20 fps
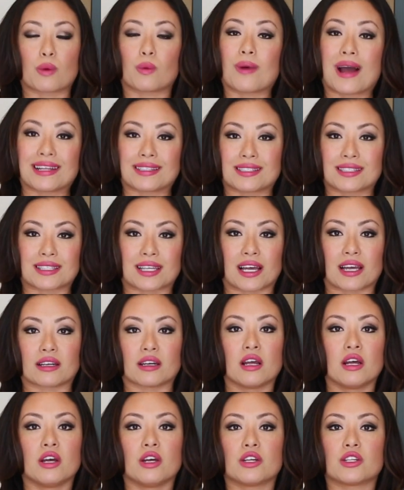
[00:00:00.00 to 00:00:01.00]
wet
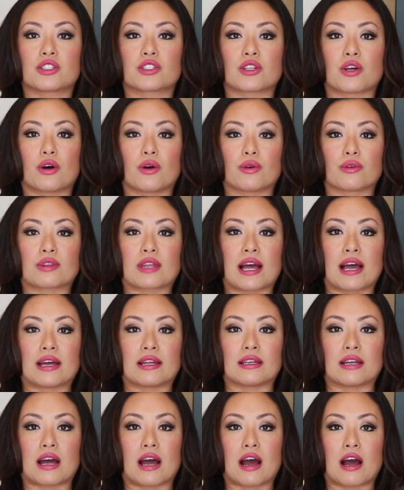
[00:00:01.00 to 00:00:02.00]
skin. So
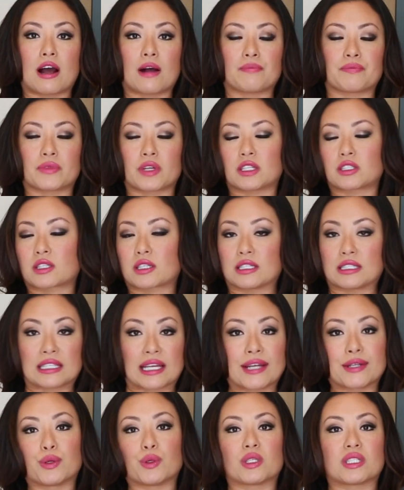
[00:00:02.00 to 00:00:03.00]
then it's
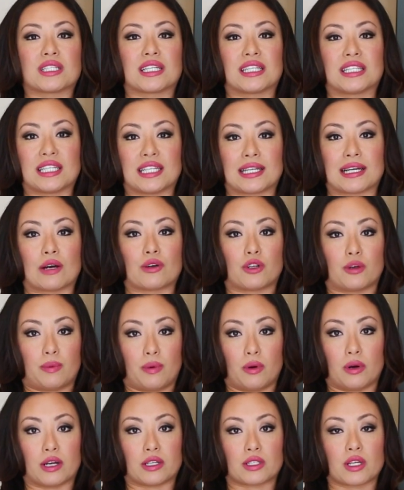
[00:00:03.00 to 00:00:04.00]
continuously cleaning out your
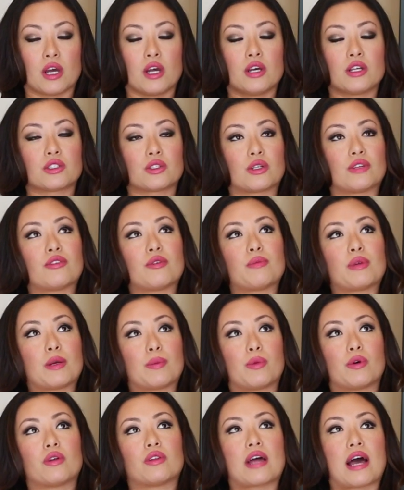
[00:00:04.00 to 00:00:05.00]
pores. So even
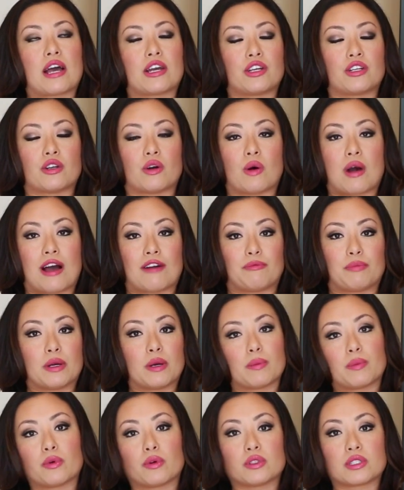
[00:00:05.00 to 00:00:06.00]
people that, you know, have
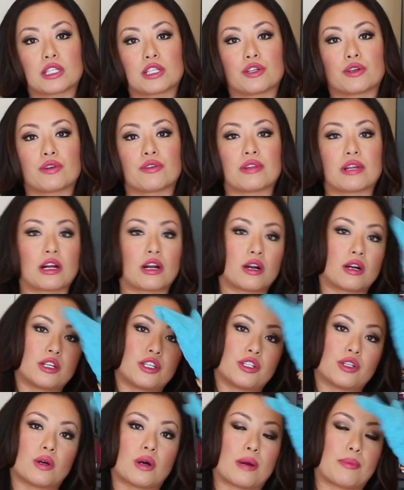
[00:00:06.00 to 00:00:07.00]
pimples here and there,
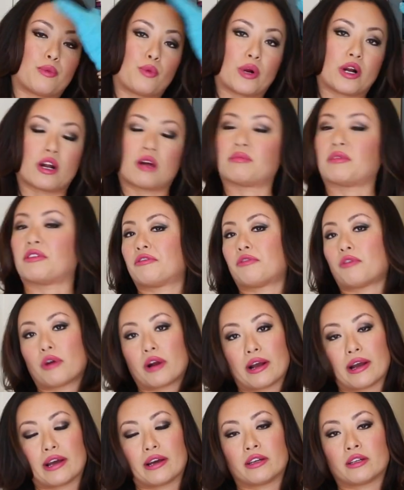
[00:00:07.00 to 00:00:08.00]
you know, I wear it my
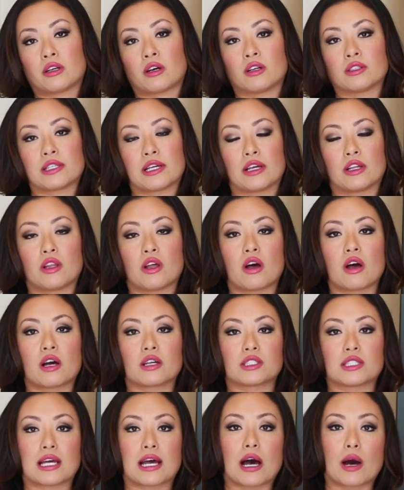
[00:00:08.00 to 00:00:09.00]
forehead all day
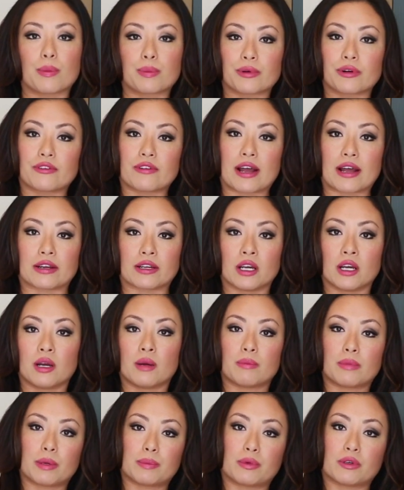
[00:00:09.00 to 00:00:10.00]
long to help prevent
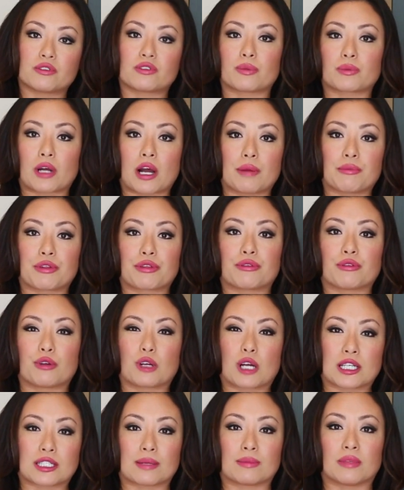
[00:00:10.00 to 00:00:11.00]
pimples from coming
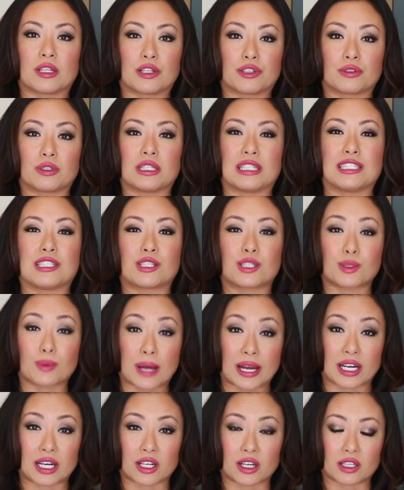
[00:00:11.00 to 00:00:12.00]
through, because I'm literally
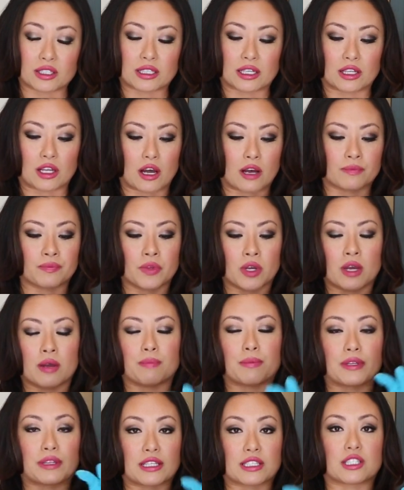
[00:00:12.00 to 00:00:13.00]
sweating all day long.
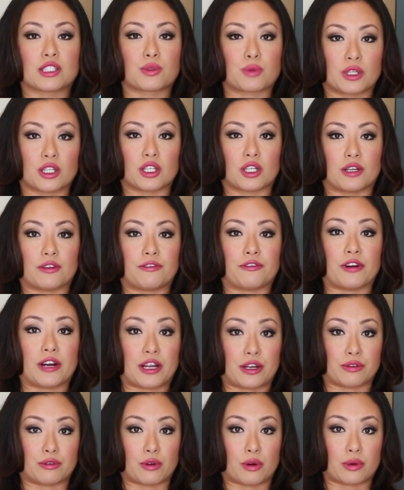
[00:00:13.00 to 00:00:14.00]
But this is really good for
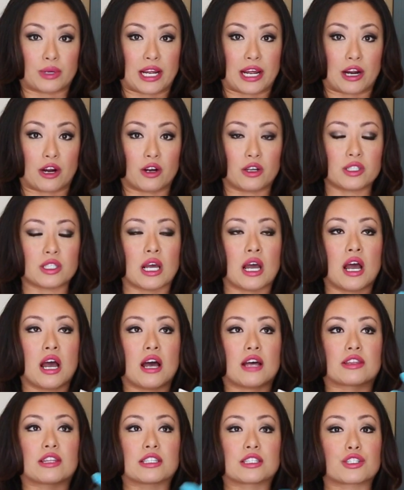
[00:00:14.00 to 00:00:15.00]
ingrown hairs.
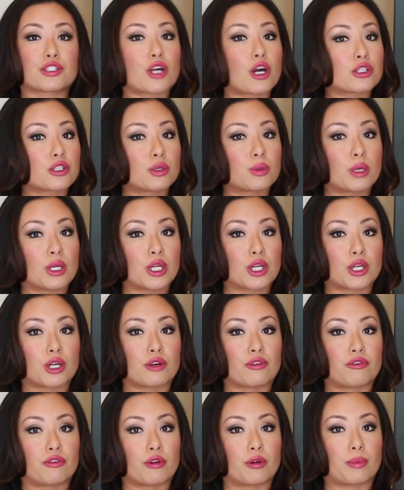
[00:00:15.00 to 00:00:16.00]
This is also really
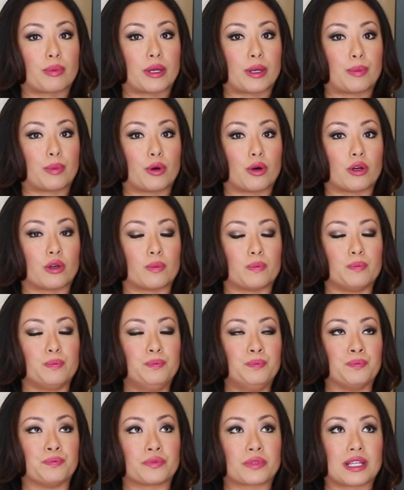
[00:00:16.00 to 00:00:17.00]
good for people,
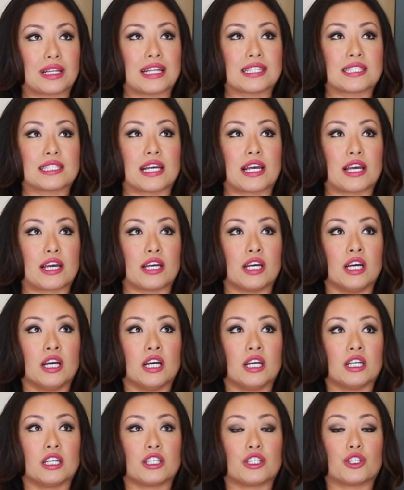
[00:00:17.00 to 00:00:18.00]
let's say
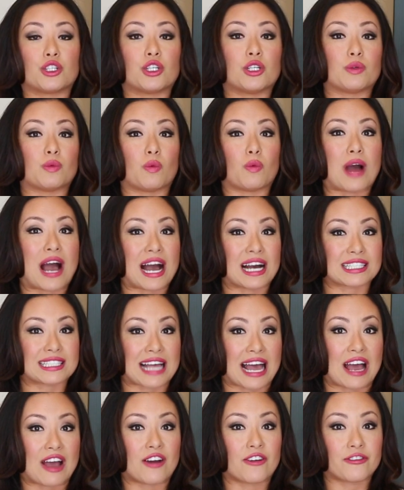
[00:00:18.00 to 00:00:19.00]
you couldn't
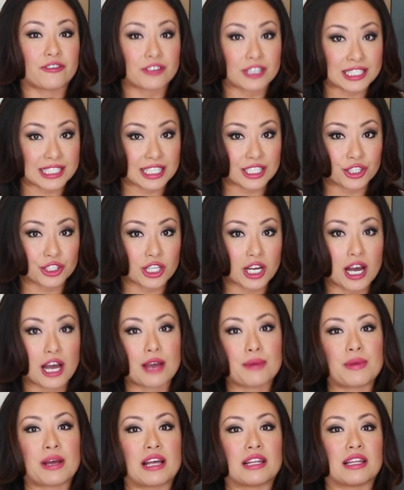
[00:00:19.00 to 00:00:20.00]
wax every single
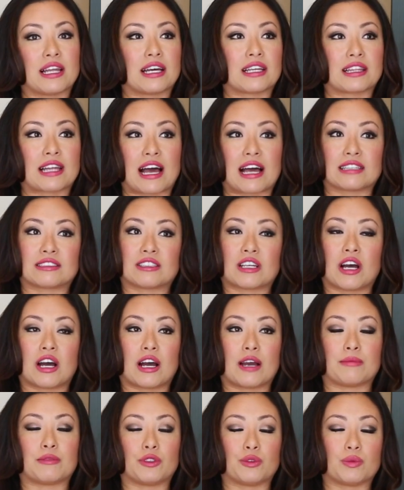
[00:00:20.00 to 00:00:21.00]
time, and like that
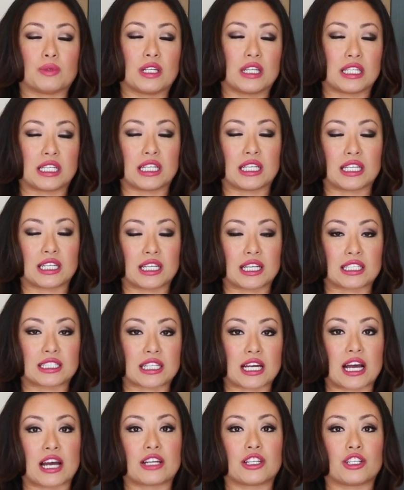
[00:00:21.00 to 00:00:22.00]
time you really needed it
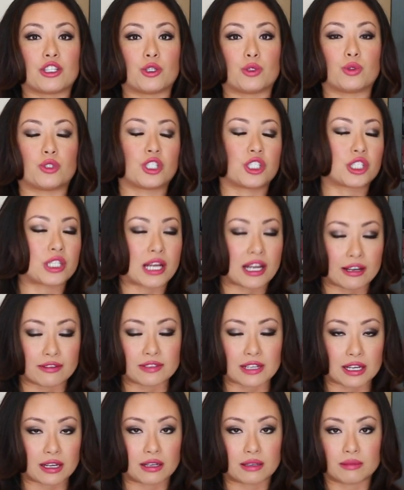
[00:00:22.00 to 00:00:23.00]
done, you shaved